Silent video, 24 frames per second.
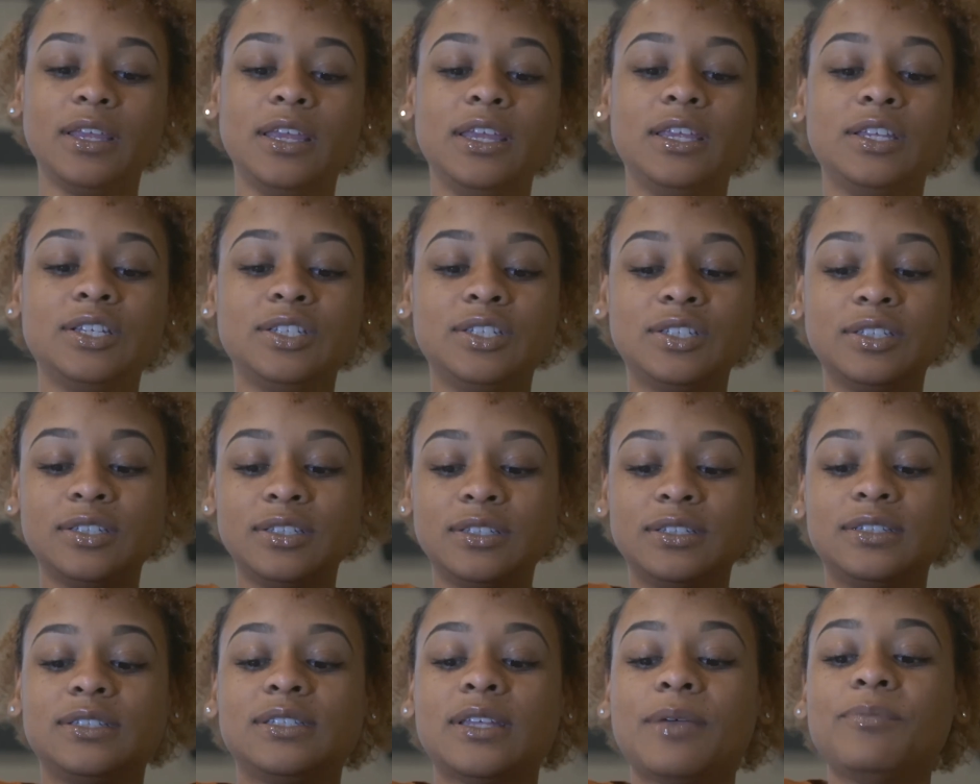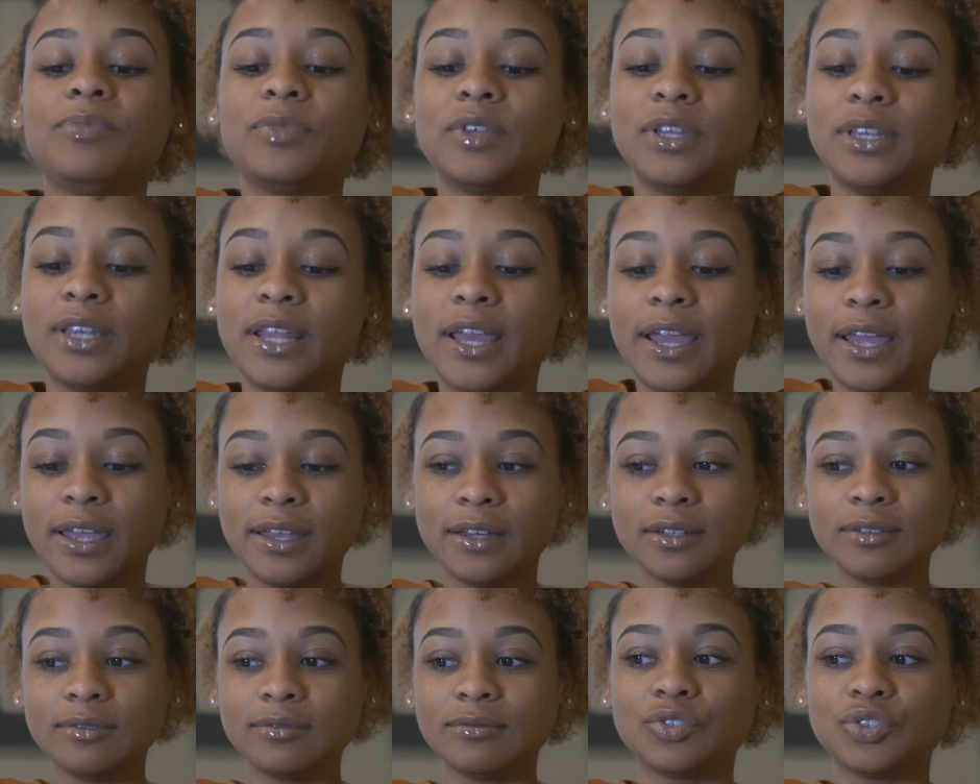It's something
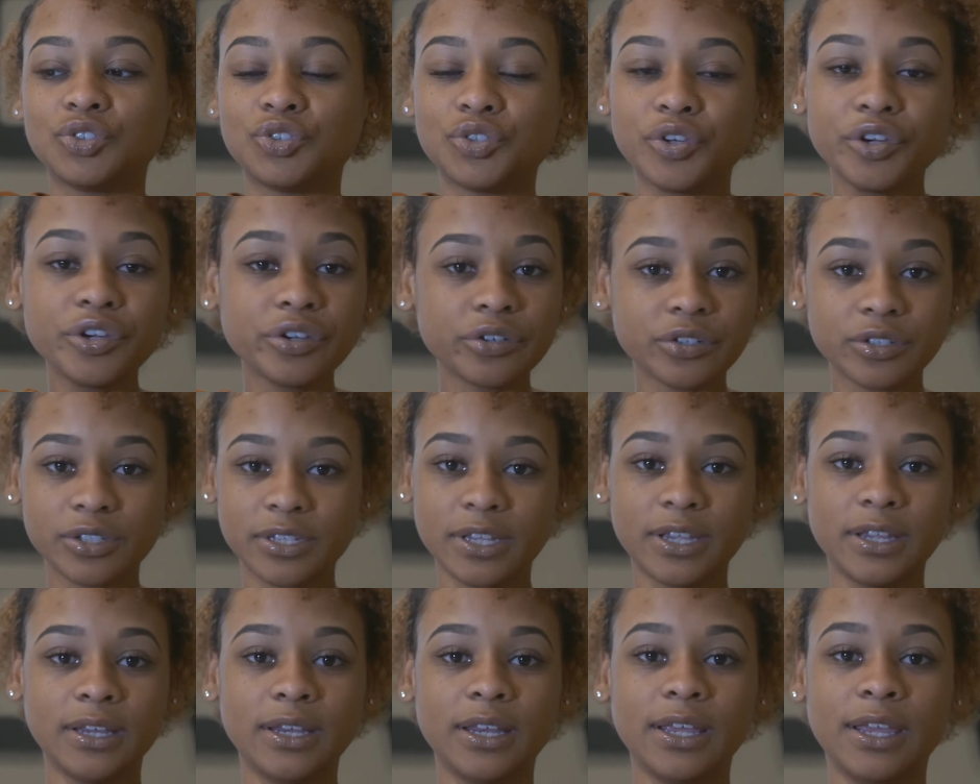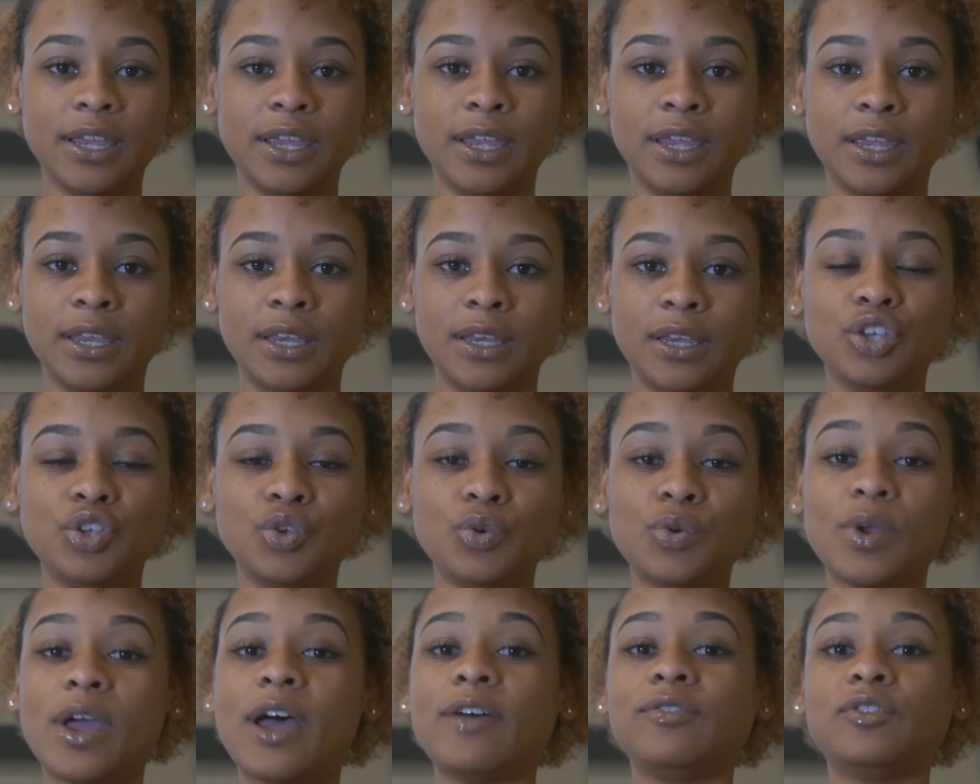that triggers it, and
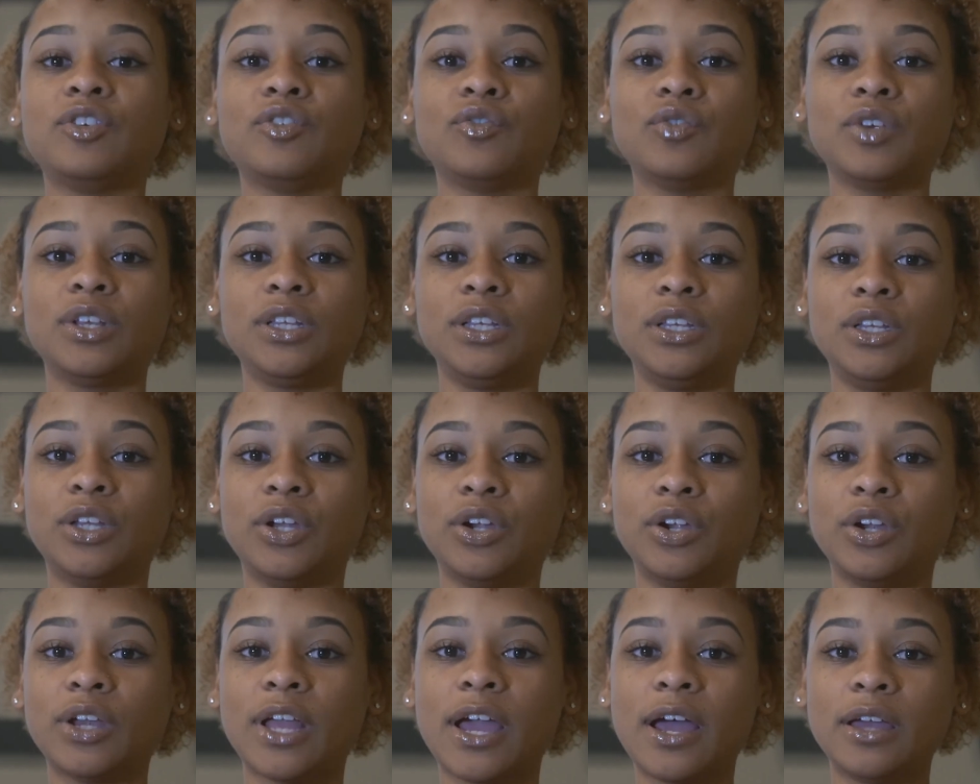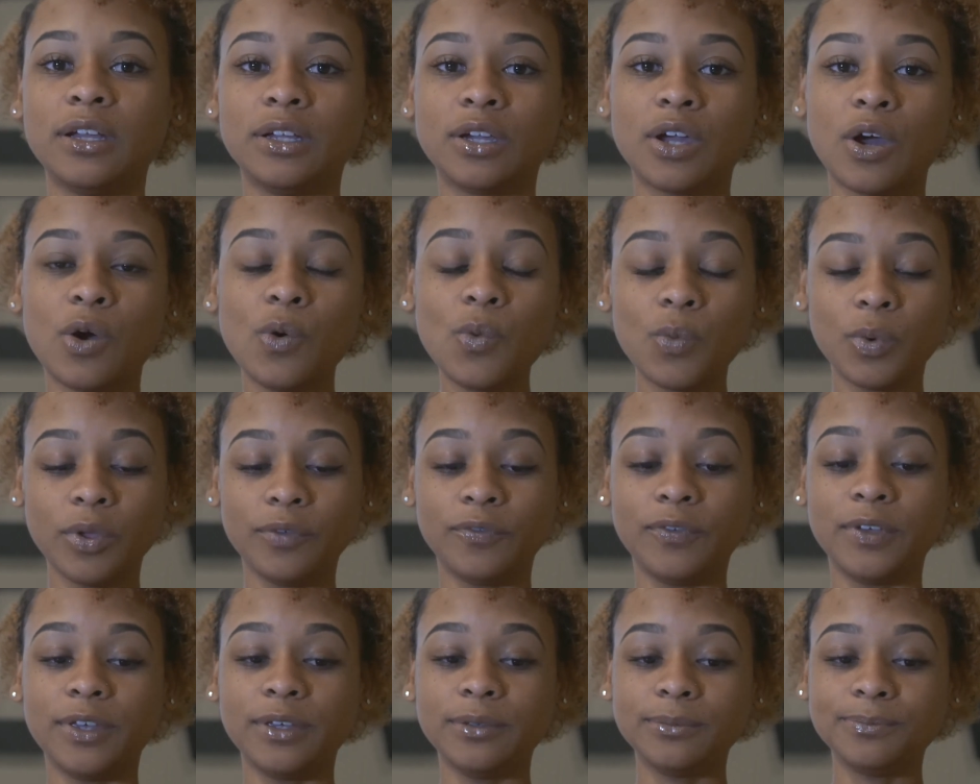you have to really learn how to cope
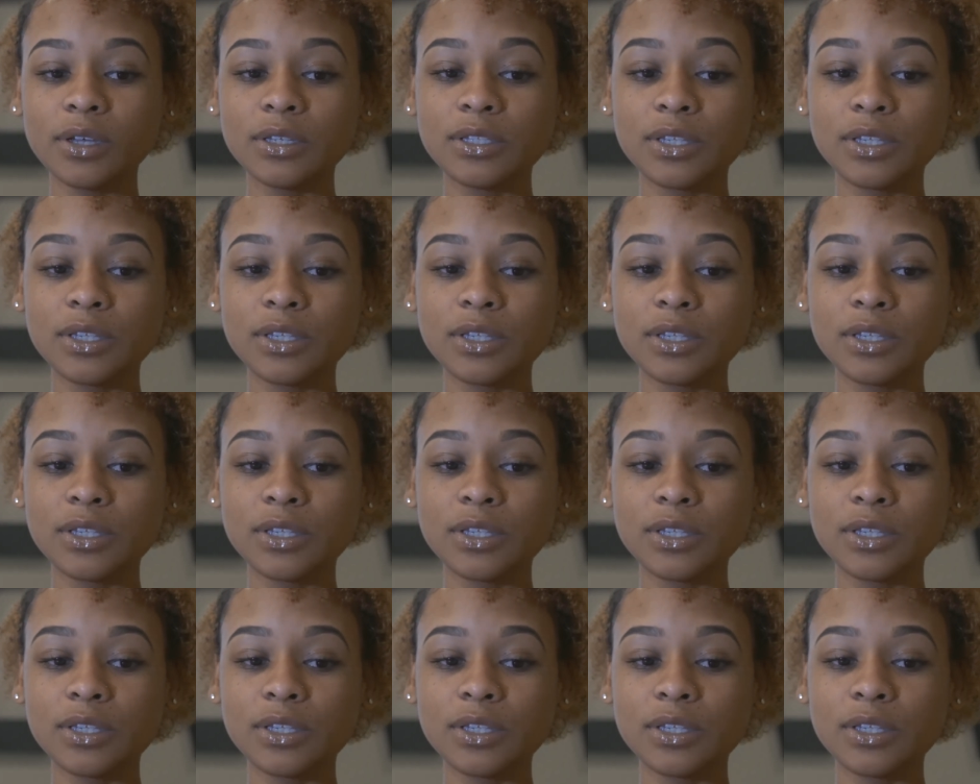with it.